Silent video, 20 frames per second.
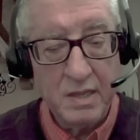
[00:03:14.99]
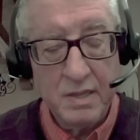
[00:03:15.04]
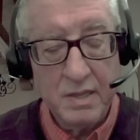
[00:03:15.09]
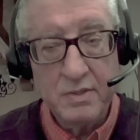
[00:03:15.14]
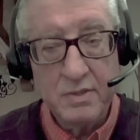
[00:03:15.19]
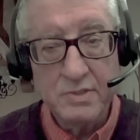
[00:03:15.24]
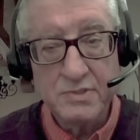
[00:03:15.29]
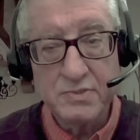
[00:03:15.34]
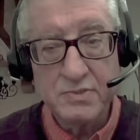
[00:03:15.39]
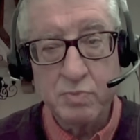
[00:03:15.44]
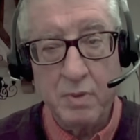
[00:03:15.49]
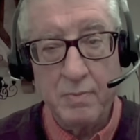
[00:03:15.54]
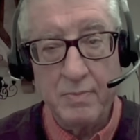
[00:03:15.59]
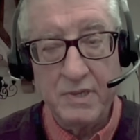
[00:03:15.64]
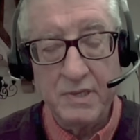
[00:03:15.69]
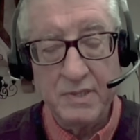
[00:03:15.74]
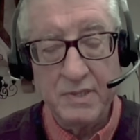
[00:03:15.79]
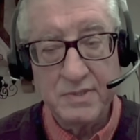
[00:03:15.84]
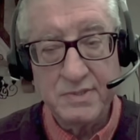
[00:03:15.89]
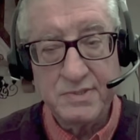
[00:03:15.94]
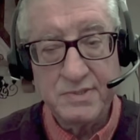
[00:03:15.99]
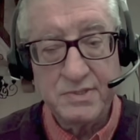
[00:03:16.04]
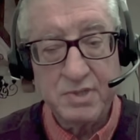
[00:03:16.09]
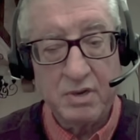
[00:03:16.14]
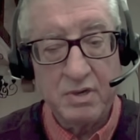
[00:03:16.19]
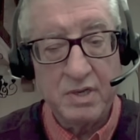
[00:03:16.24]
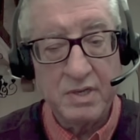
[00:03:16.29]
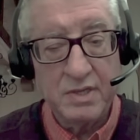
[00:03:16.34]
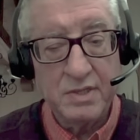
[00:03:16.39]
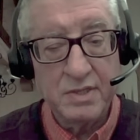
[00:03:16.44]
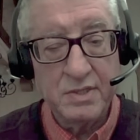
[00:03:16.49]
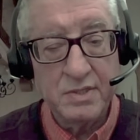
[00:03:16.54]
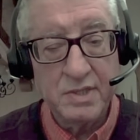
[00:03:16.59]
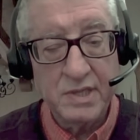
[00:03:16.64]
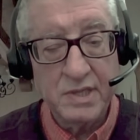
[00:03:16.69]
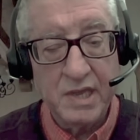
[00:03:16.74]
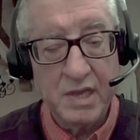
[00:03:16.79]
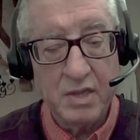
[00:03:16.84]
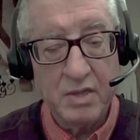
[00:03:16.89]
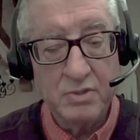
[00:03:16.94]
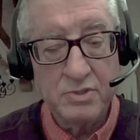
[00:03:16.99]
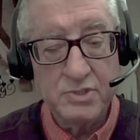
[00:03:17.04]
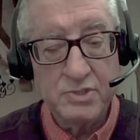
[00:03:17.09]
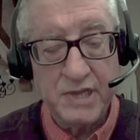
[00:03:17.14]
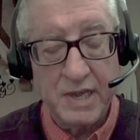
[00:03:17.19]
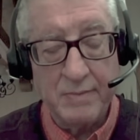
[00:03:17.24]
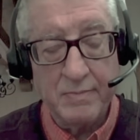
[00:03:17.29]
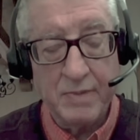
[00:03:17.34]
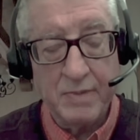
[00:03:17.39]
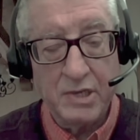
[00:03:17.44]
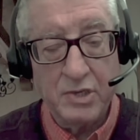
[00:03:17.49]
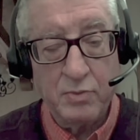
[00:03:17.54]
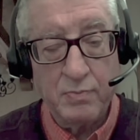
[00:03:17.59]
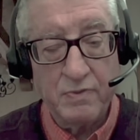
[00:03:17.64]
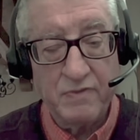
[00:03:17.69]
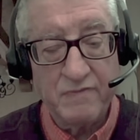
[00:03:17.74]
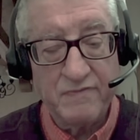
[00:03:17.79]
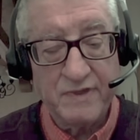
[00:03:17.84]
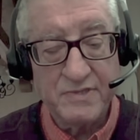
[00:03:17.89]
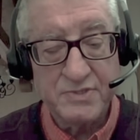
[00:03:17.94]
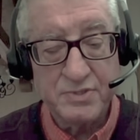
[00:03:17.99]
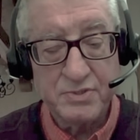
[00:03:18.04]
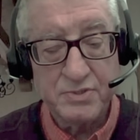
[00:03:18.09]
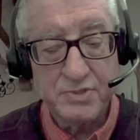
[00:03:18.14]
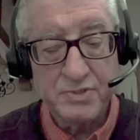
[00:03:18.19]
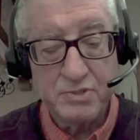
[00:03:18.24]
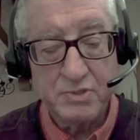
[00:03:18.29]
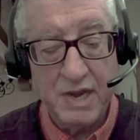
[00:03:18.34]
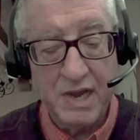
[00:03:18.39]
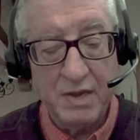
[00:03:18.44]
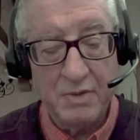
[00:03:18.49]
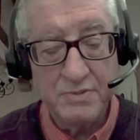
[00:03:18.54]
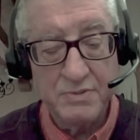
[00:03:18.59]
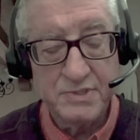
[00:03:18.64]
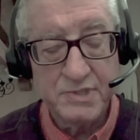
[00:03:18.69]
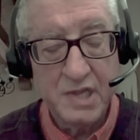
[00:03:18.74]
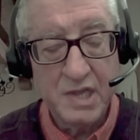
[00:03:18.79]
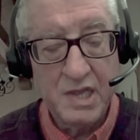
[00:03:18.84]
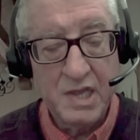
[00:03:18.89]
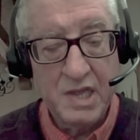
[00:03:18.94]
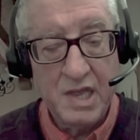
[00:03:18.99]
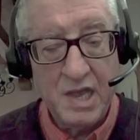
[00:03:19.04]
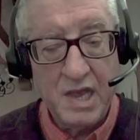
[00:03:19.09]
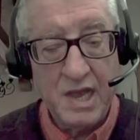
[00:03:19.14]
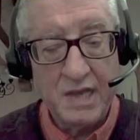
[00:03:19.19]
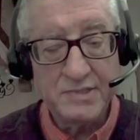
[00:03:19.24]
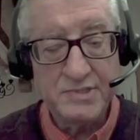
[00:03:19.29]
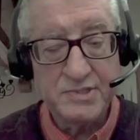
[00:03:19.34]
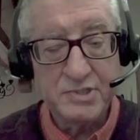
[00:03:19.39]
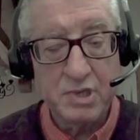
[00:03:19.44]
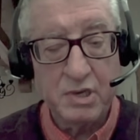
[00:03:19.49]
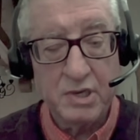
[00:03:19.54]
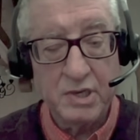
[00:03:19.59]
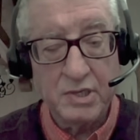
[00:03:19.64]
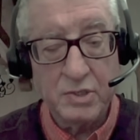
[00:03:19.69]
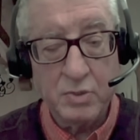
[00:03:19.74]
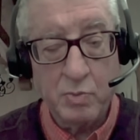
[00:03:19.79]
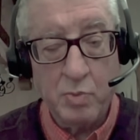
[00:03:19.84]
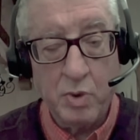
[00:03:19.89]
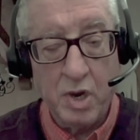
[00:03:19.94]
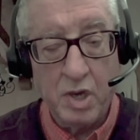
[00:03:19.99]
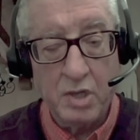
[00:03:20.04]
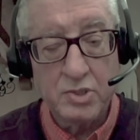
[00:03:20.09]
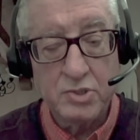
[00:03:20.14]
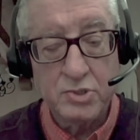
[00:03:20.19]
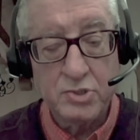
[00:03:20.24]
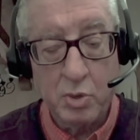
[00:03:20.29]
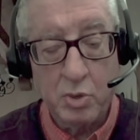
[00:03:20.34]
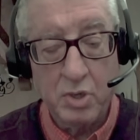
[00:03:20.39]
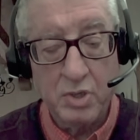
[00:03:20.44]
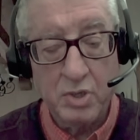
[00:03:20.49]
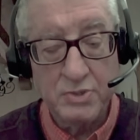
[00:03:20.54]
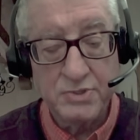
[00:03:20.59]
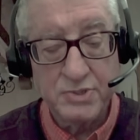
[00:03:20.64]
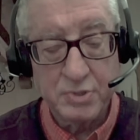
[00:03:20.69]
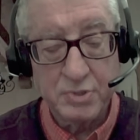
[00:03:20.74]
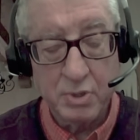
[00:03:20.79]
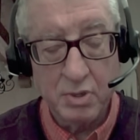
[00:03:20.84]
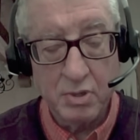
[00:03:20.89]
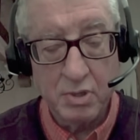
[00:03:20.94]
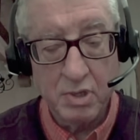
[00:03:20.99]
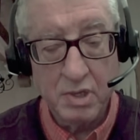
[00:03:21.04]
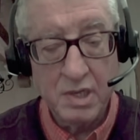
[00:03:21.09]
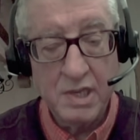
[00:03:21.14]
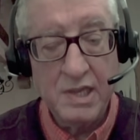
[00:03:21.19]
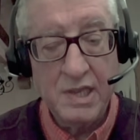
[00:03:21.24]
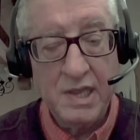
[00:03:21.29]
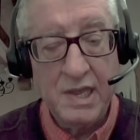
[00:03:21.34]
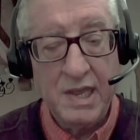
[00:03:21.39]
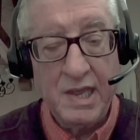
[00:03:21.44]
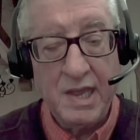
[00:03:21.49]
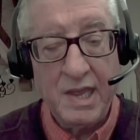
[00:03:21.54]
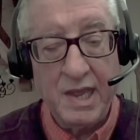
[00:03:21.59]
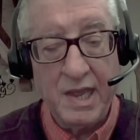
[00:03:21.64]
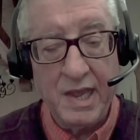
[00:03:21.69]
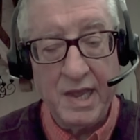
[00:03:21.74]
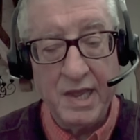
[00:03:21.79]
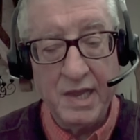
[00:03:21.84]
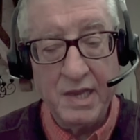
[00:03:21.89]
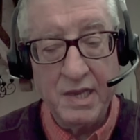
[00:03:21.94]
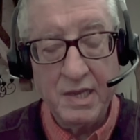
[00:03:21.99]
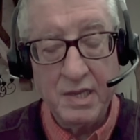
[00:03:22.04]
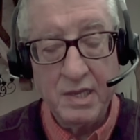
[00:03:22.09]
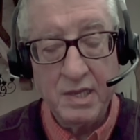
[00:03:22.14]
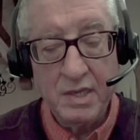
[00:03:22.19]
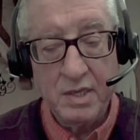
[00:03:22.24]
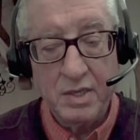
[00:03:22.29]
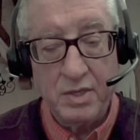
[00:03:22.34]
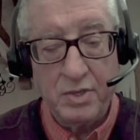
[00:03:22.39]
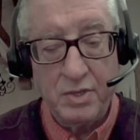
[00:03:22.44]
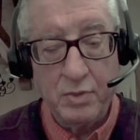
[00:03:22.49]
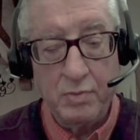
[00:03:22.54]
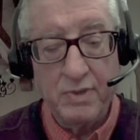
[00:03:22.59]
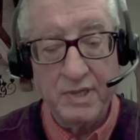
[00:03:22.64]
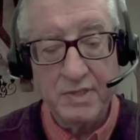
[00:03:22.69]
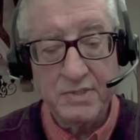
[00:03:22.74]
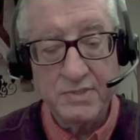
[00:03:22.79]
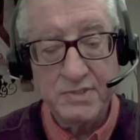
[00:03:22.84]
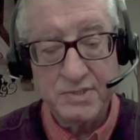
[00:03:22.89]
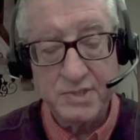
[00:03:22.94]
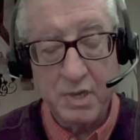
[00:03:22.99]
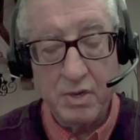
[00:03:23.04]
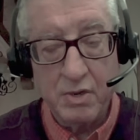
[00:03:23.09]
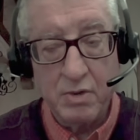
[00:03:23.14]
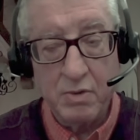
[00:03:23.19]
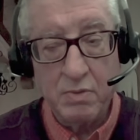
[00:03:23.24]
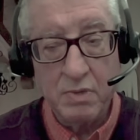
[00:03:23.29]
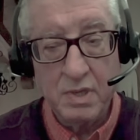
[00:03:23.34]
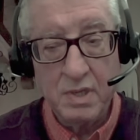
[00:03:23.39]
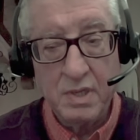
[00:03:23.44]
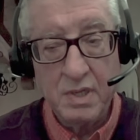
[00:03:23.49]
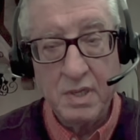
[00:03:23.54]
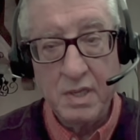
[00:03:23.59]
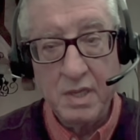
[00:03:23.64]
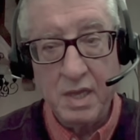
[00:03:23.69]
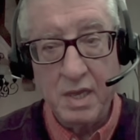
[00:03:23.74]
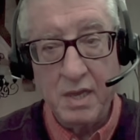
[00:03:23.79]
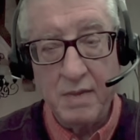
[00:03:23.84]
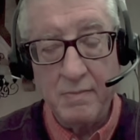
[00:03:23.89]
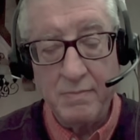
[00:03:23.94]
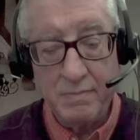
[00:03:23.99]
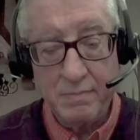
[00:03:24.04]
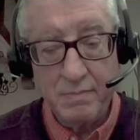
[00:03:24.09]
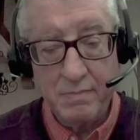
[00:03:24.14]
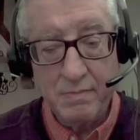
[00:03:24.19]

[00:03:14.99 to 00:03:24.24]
this woman started to yell, Shame on you, Professor Strauss. I started to walk towards her, and doing so, um,